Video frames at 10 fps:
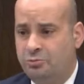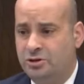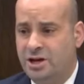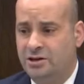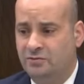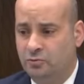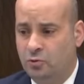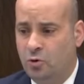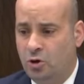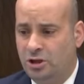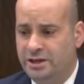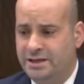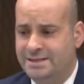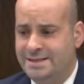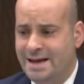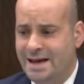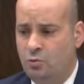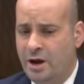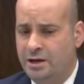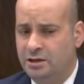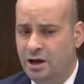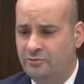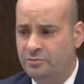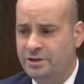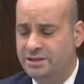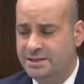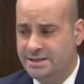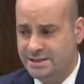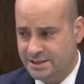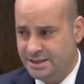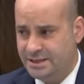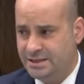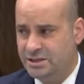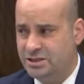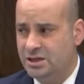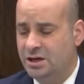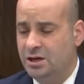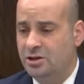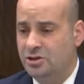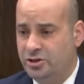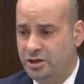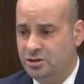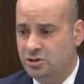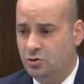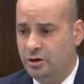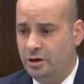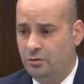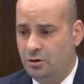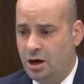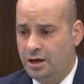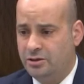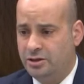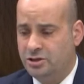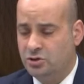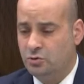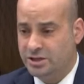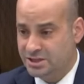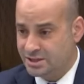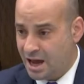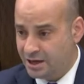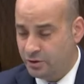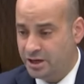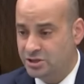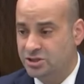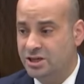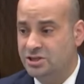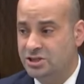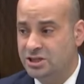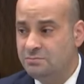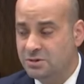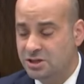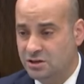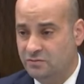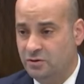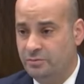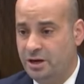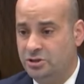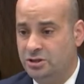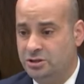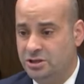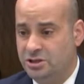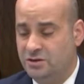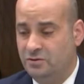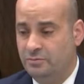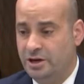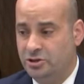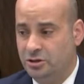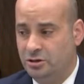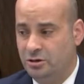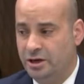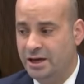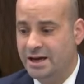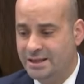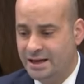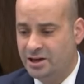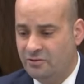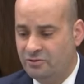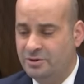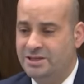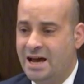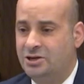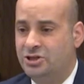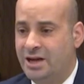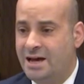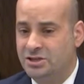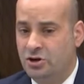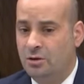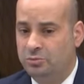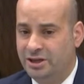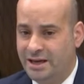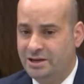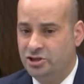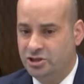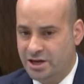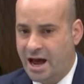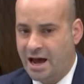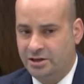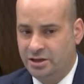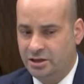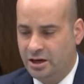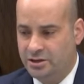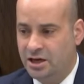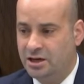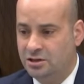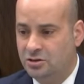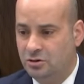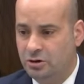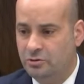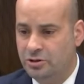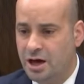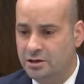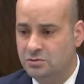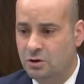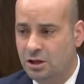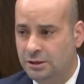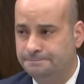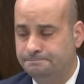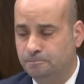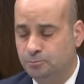that protective role is that when government sees things going awry, things going sideways, and they see misinformation and disinformation occurring, that government actually has an obligation to act. I take it you'd agree with that as well?